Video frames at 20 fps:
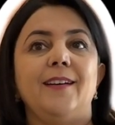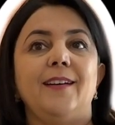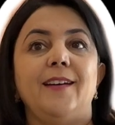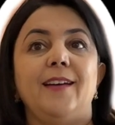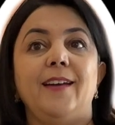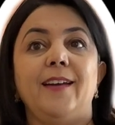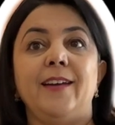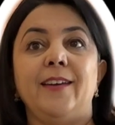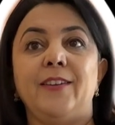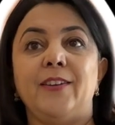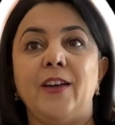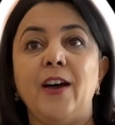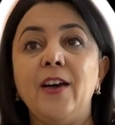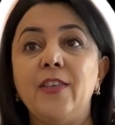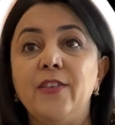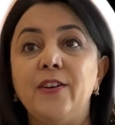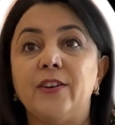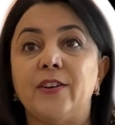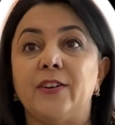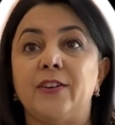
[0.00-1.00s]

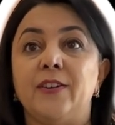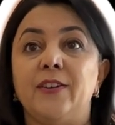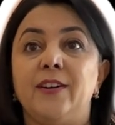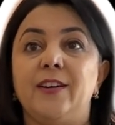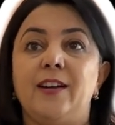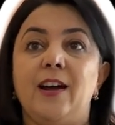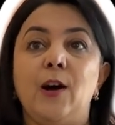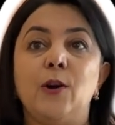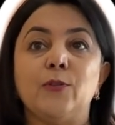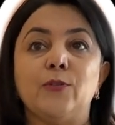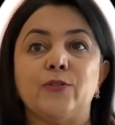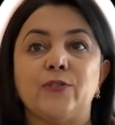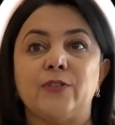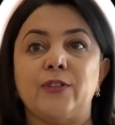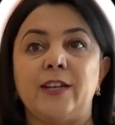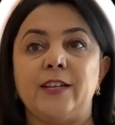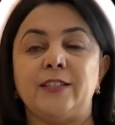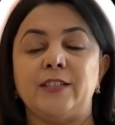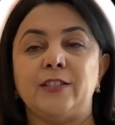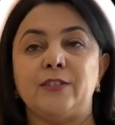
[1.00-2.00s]
Another
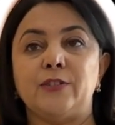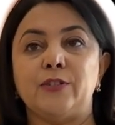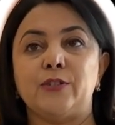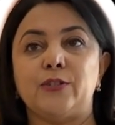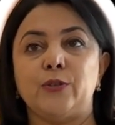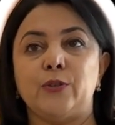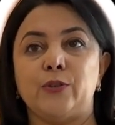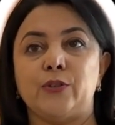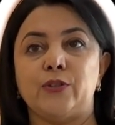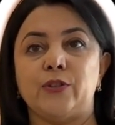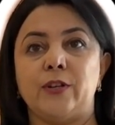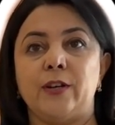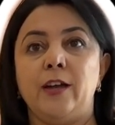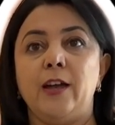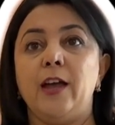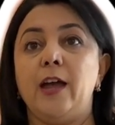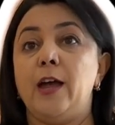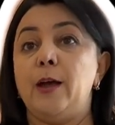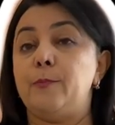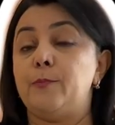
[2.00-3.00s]
outstanding researcher,
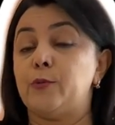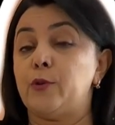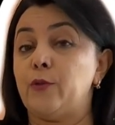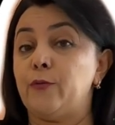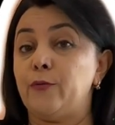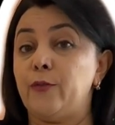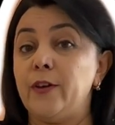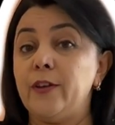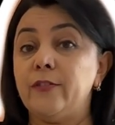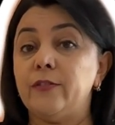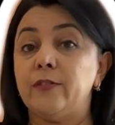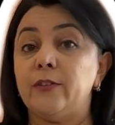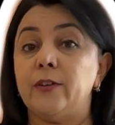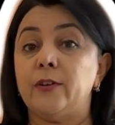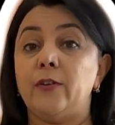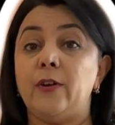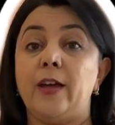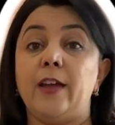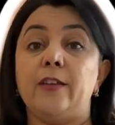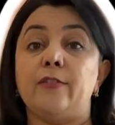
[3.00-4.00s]
a professor
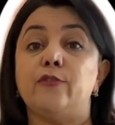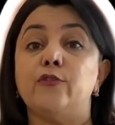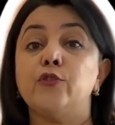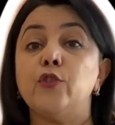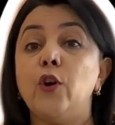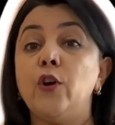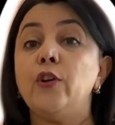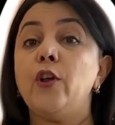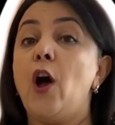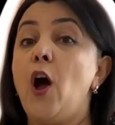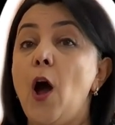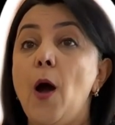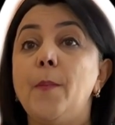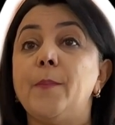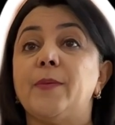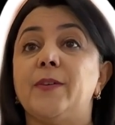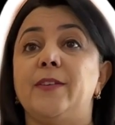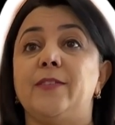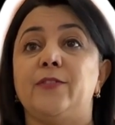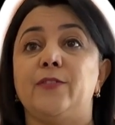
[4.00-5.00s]
at Johns
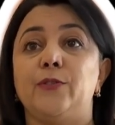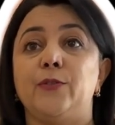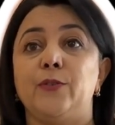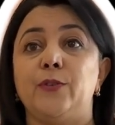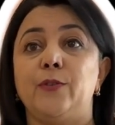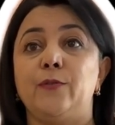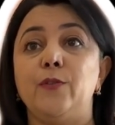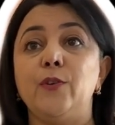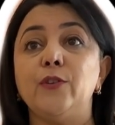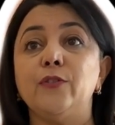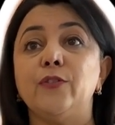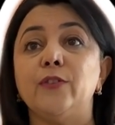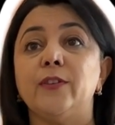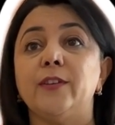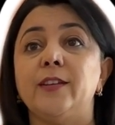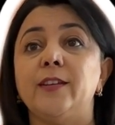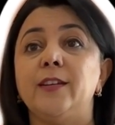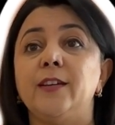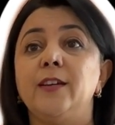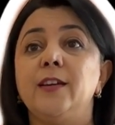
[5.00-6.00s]
Hopkins
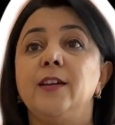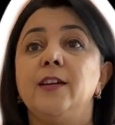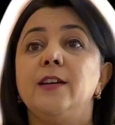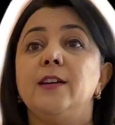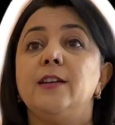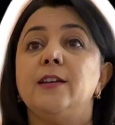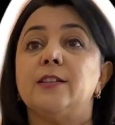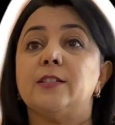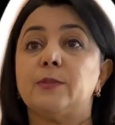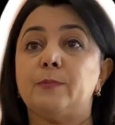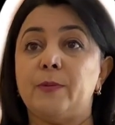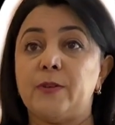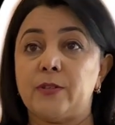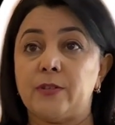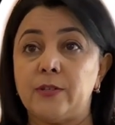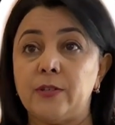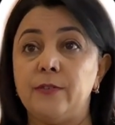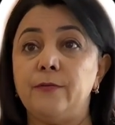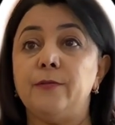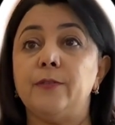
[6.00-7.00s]
University,
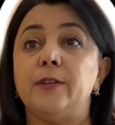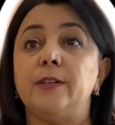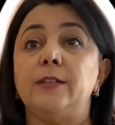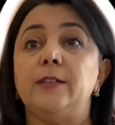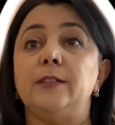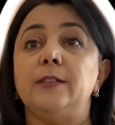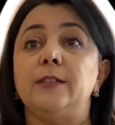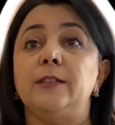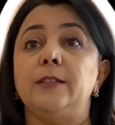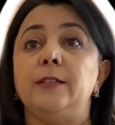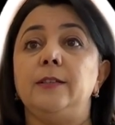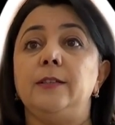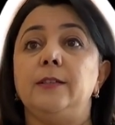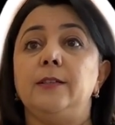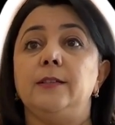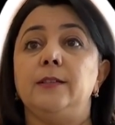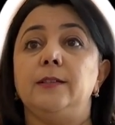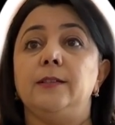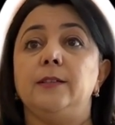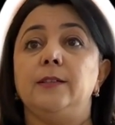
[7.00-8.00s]
specifically
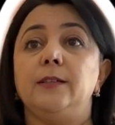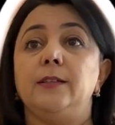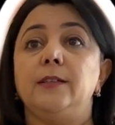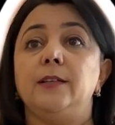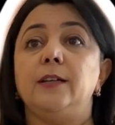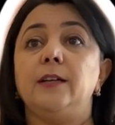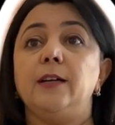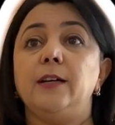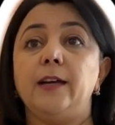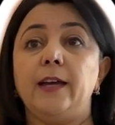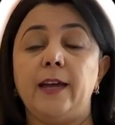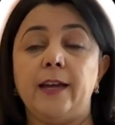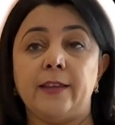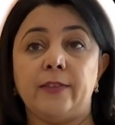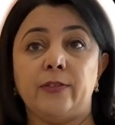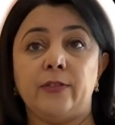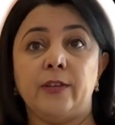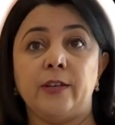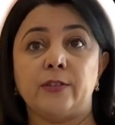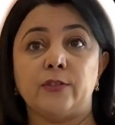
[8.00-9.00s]
at
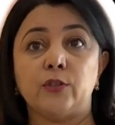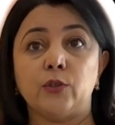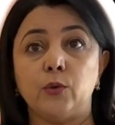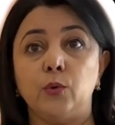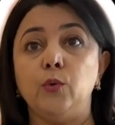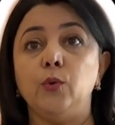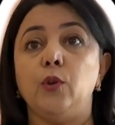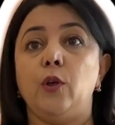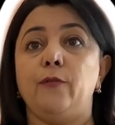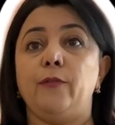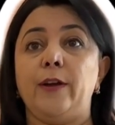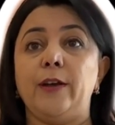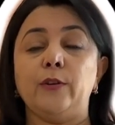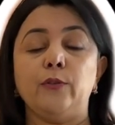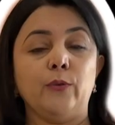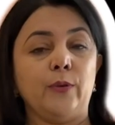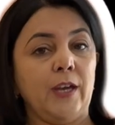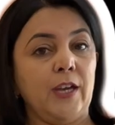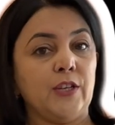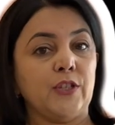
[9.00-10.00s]
the School of
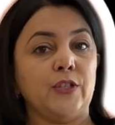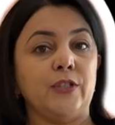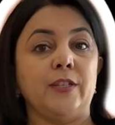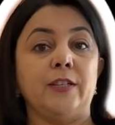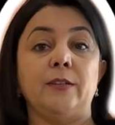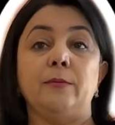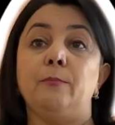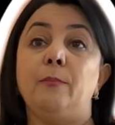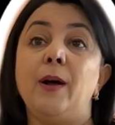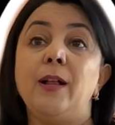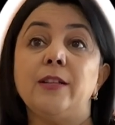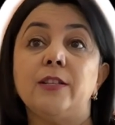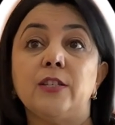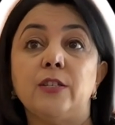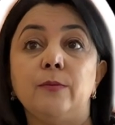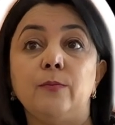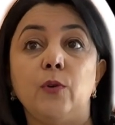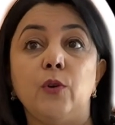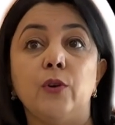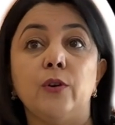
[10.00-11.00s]
Education in
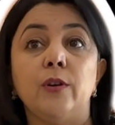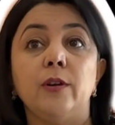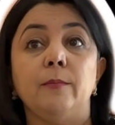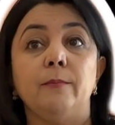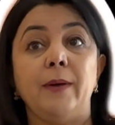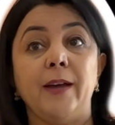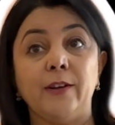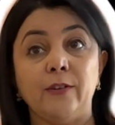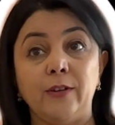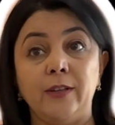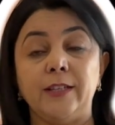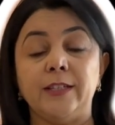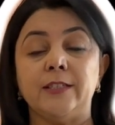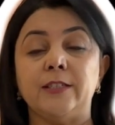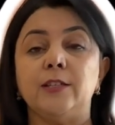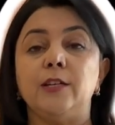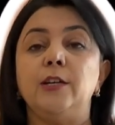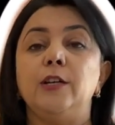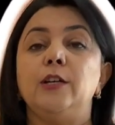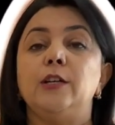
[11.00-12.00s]
Baltimore, Maryland,
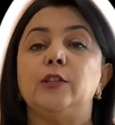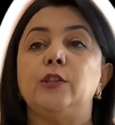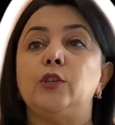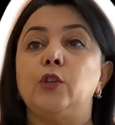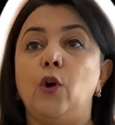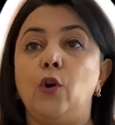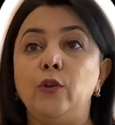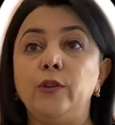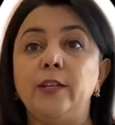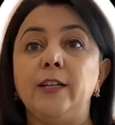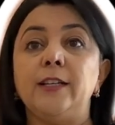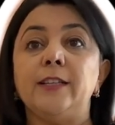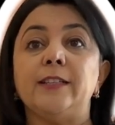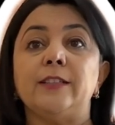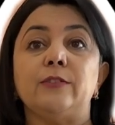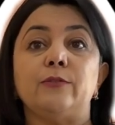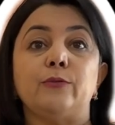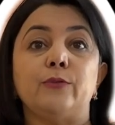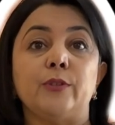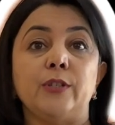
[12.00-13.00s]
Donald
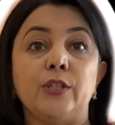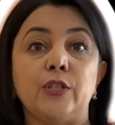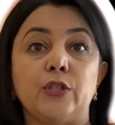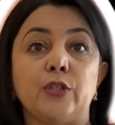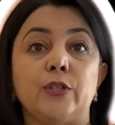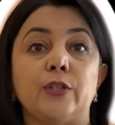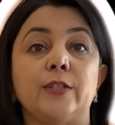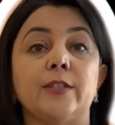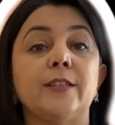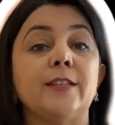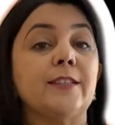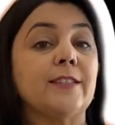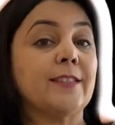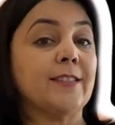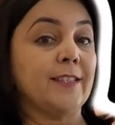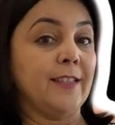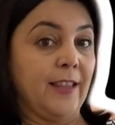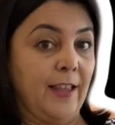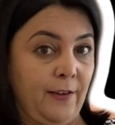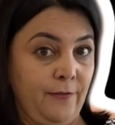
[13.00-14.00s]
Richard
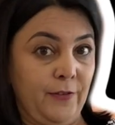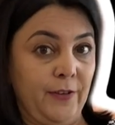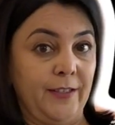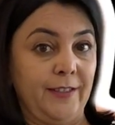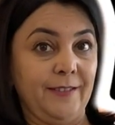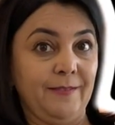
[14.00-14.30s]
Slavin,